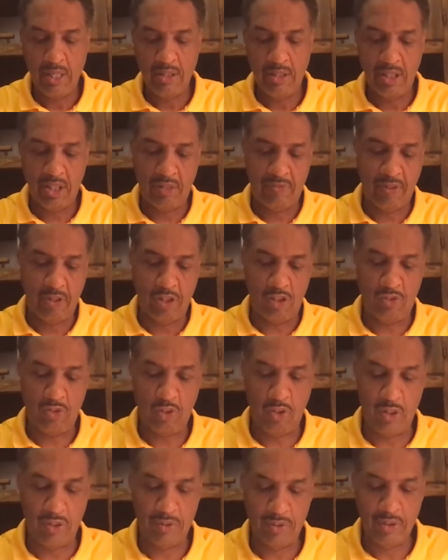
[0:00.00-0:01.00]
Look at verse
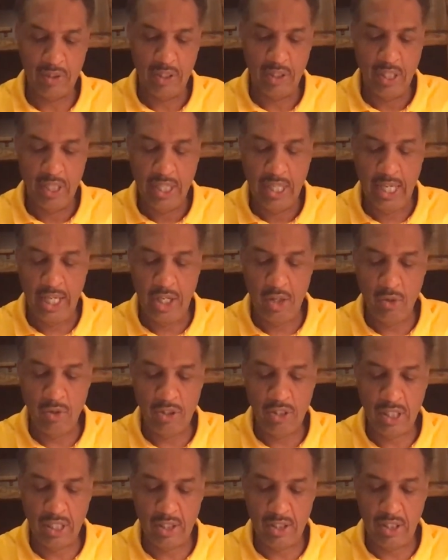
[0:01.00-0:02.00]
four. He who
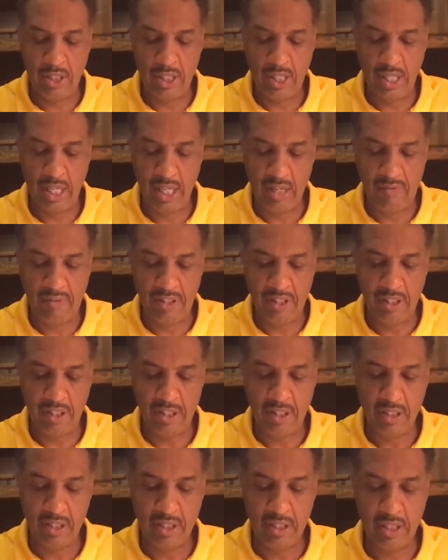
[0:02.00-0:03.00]
sits in
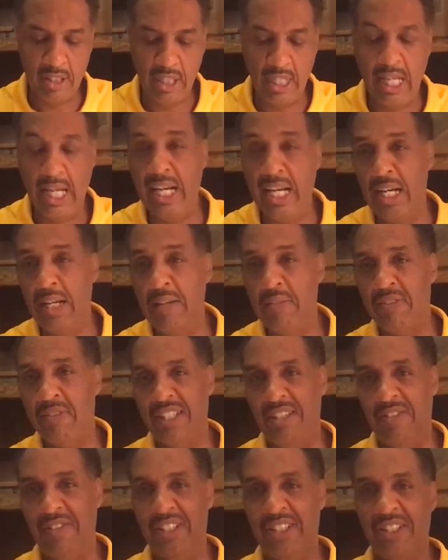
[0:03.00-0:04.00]
heaven laughs.
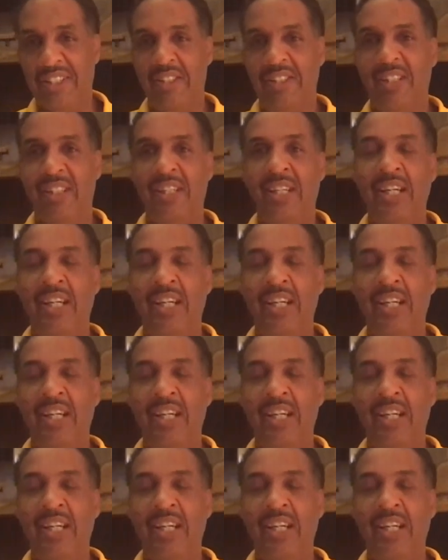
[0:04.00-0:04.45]
Here we go.